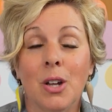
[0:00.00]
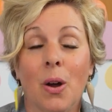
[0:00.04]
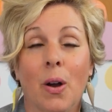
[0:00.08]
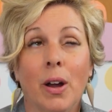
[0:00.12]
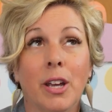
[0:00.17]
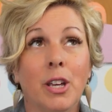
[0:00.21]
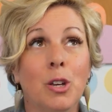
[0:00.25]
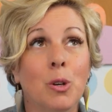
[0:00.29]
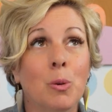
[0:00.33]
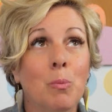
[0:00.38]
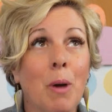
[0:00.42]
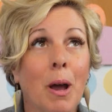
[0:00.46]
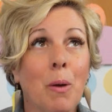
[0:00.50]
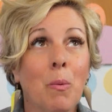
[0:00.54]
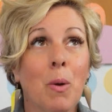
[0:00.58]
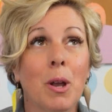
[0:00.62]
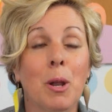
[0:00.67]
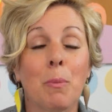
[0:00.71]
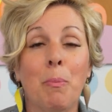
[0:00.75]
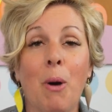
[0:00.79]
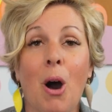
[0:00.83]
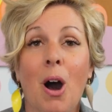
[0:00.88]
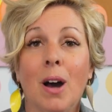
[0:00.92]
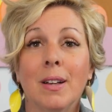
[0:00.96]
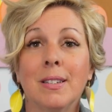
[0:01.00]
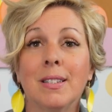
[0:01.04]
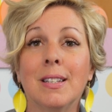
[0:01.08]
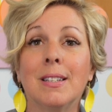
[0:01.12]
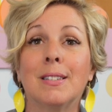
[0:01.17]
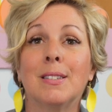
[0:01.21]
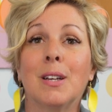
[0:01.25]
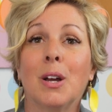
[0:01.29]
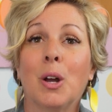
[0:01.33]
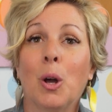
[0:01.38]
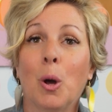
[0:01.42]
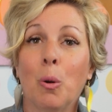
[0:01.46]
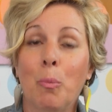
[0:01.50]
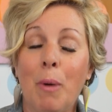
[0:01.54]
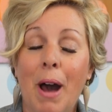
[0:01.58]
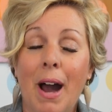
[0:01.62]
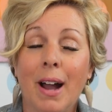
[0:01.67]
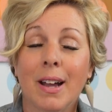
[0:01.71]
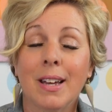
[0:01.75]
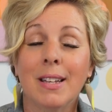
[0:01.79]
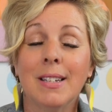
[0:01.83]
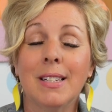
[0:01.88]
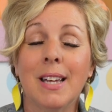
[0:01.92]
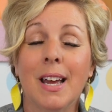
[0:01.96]
Now, you might want to pause this and go
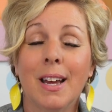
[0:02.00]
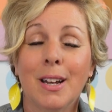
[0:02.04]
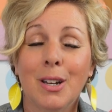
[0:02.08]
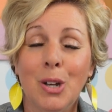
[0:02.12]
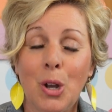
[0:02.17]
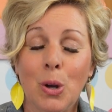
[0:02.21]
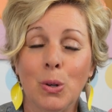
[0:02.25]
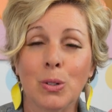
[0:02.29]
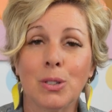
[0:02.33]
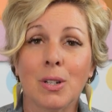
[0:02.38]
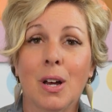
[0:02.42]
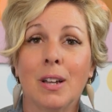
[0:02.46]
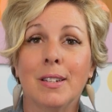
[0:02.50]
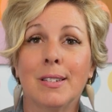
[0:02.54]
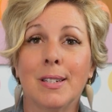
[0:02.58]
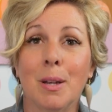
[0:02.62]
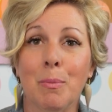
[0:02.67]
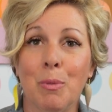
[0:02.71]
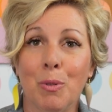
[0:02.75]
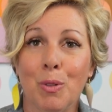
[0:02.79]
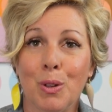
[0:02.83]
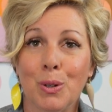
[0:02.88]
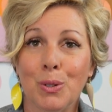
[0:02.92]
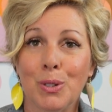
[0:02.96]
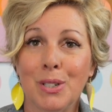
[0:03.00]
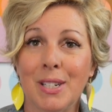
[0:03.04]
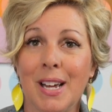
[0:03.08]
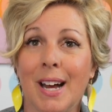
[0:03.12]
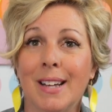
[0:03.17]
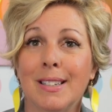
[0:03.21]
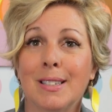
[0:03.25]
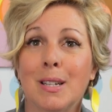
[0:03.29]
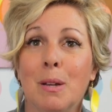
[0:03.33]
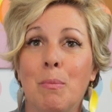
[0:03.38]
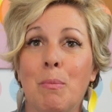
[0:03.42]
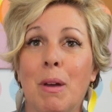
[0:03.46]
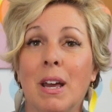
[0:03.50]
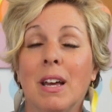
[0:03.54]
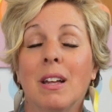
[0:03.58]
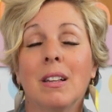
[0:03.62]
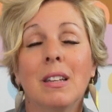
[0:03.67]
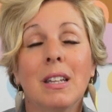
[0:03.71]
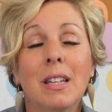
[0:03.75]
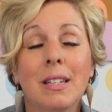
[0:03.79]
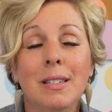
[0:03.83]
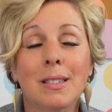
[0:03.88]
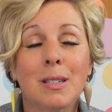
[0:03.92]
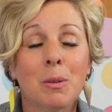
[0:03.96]
back and take notes on some of those tests and make a
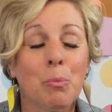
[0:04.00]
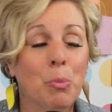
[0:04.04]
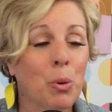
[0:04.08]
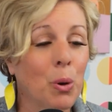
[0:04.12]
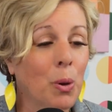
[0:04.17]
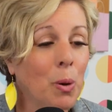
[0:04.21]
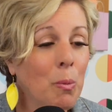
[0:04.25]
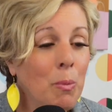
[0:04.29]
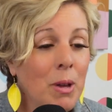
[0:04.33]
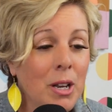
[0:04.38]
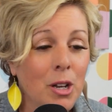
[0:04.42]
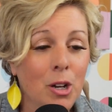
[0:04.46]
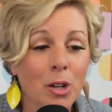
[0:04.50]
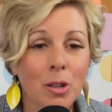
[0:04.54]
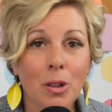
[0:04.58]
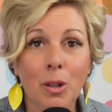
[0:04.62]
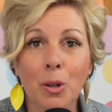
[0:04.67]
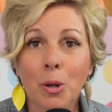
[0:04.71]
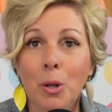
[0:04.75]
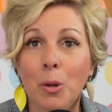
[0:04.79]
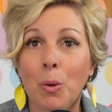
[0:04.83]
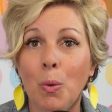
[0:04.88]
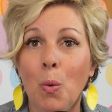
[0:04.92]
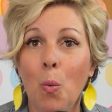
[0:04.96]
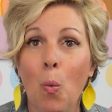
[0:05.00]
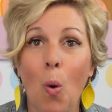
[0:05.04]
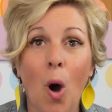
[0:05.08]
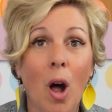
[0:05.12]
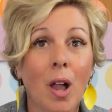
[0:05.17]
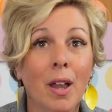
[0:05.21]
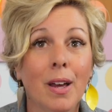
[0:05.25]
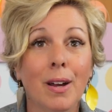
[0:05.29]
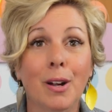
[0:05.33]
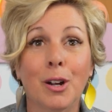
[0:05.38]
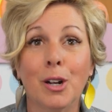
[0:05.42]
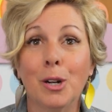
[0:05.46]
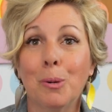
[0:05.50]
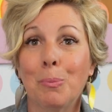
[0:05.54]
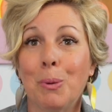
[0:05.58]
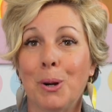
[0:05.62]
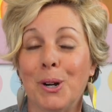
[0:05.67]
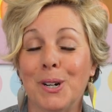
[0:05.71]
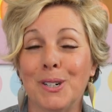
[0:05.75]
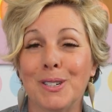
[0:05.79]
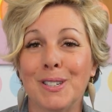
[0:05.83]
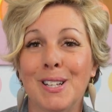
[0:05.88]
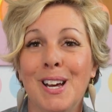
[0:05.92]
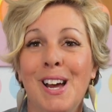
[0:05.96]
list and put them in your little wallet or your
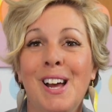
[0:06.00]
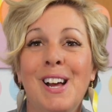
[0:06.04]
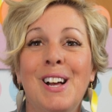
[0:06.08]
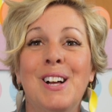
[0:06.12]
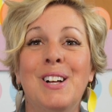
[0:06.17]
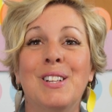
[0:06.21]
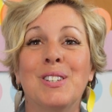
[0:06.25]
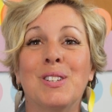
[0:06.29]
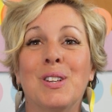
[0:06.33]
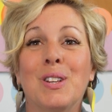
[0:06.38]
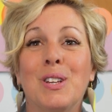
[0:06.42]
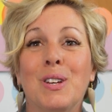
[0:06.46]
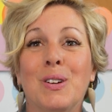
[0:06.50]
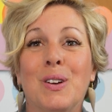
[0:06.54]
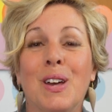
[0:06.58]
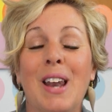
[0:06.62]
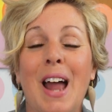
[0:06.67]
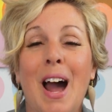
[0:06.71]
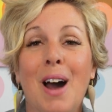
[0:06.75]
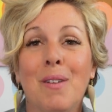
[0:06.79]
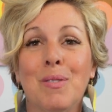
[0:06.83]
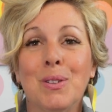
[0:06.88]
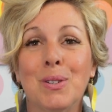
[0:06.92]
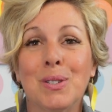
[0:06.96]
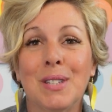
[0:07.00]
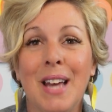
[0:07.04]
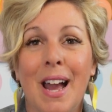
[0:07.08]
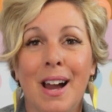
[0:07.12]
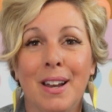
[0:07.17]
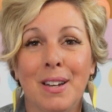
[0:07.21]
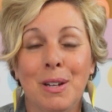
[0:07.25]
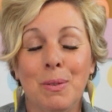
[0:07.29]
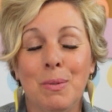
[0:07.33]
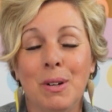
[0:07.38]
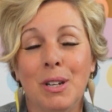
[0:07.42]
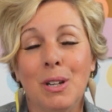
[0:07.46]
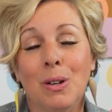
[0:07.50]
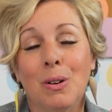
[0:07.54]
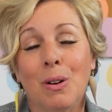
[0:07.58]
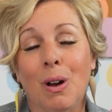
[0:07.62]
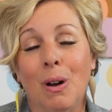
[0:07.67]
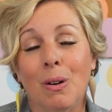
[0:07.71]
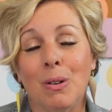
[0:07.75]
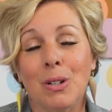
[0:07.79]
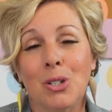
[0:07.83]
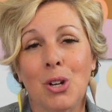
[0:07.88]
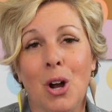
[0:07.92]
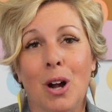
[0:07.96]
purse so that you can have those handy when you
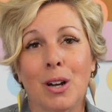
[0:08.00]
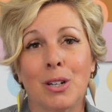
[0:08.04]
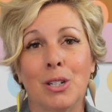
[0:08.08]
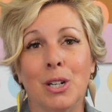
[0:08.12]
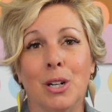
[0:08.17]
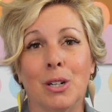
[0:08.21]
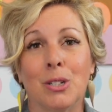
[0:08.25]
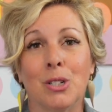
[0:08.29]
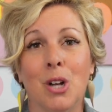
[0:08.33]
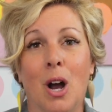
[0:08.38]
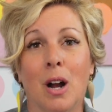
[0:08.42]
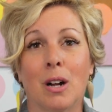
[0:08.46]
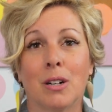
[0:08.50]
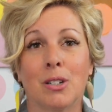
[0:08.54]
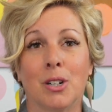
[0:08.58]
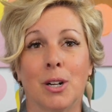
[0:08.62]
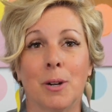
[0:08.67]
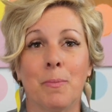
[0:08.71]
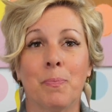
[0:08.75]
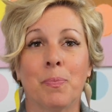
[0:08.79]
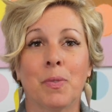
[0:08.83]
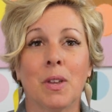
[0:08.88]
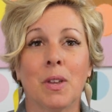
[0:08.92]
go and talk to your doctor.